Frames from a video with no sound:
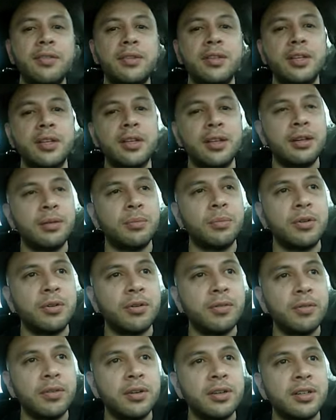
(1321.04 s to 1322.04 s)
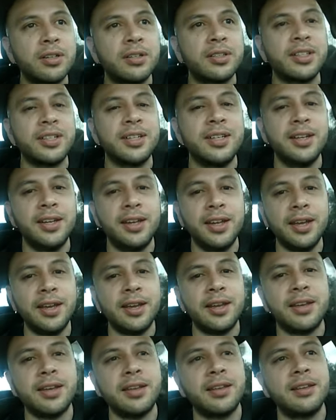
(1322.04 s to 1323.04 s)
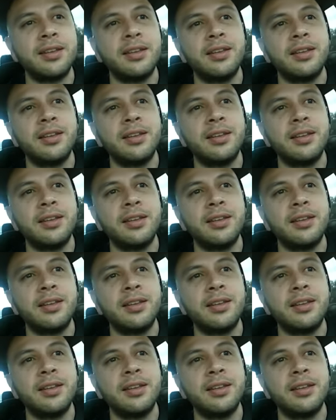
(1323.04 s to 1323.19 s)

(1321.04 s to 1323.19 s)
or 10 motherfuckers a day.